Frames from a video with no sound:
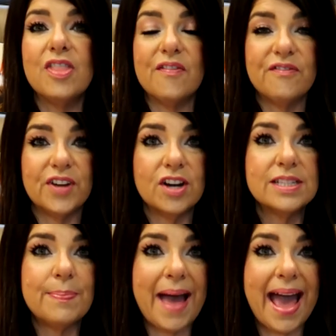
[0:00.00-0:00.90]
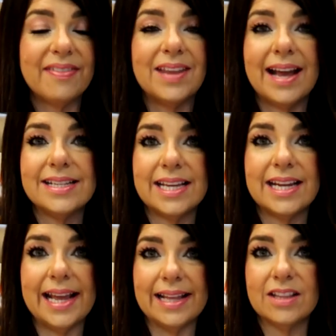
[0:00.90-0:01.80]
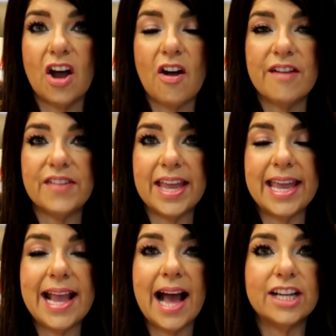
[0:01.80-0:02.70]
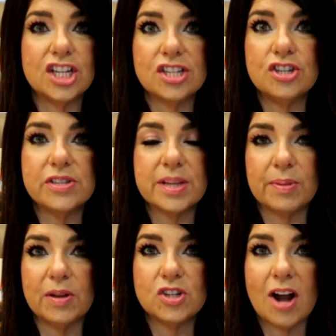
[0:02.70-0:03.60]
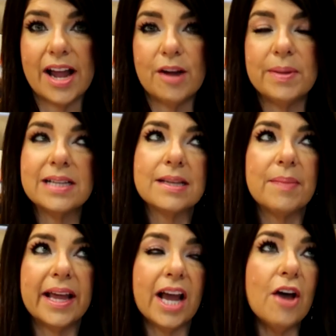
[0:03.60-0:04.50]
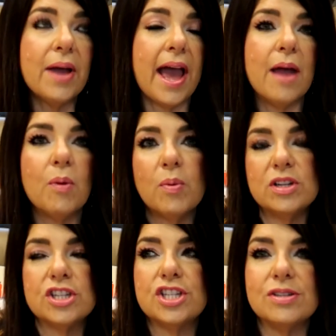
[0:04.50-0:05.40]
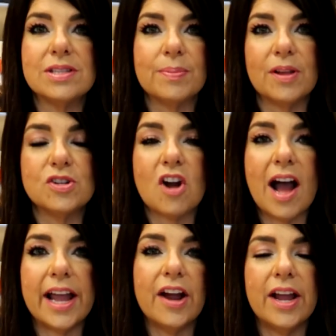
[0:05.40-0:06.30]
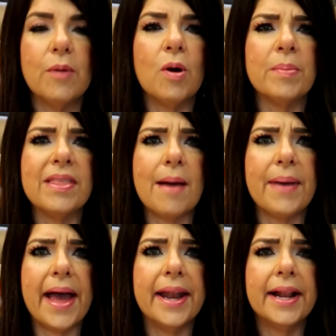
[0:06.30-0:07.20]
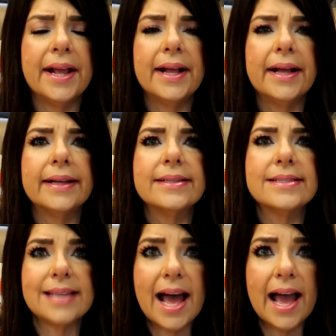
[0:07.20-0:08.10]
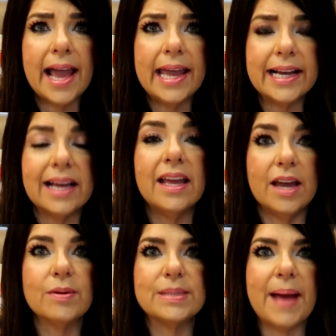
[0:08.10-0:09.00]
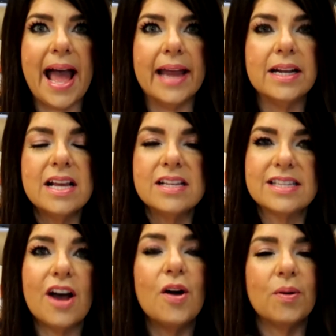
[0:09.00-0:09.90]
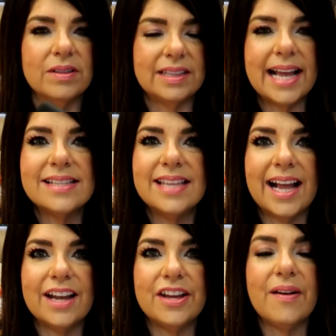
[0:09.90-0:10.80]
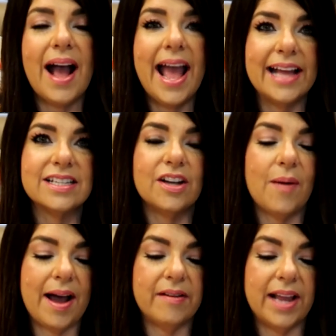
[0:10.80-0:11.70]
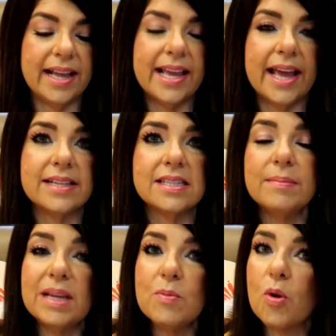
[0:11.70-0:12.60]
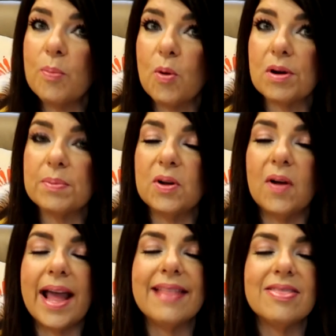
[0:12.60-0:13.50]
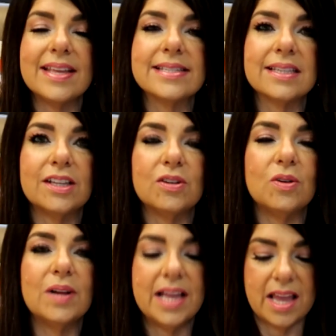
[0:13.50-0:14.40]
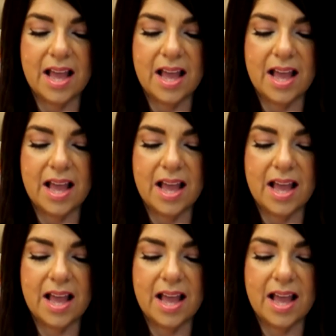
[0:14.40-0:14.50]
the first bath that I did in the RV, I just used the blow dryer because I'm like, okay, well, we'll just use the blow dryer. It won't be that bad. Psych, it was bad. So next thing I knew, I had to go out and get something more portable and this little